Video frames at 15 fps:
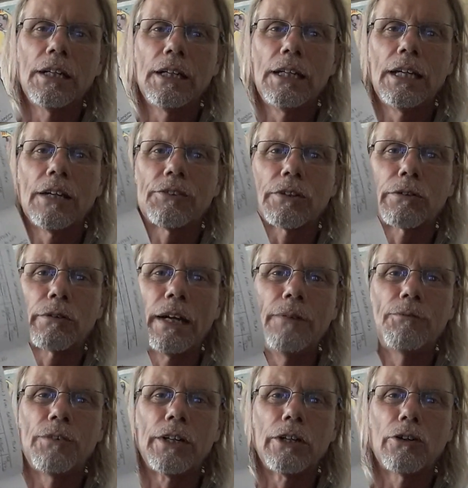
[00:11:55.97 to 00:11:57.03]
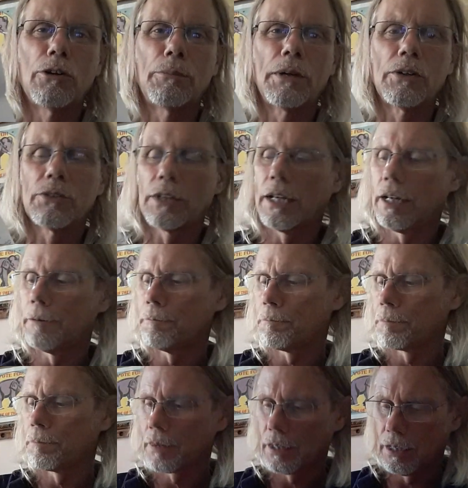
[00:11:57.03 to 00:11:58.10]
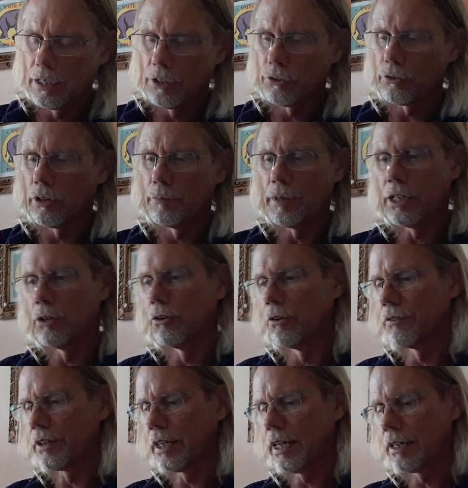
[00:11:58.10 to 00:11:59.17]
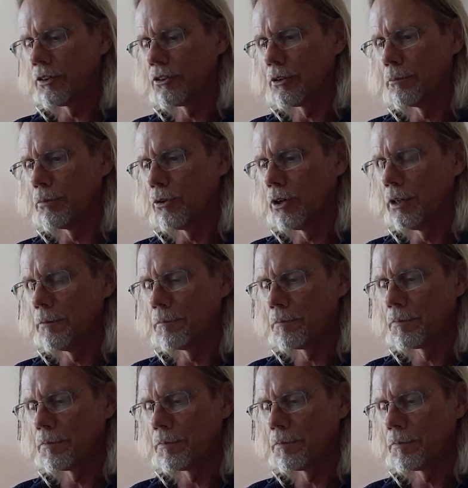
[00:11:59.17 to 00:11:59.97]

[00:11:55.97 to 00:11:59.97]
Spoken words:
He has a great video about that, so I may go over that at some point.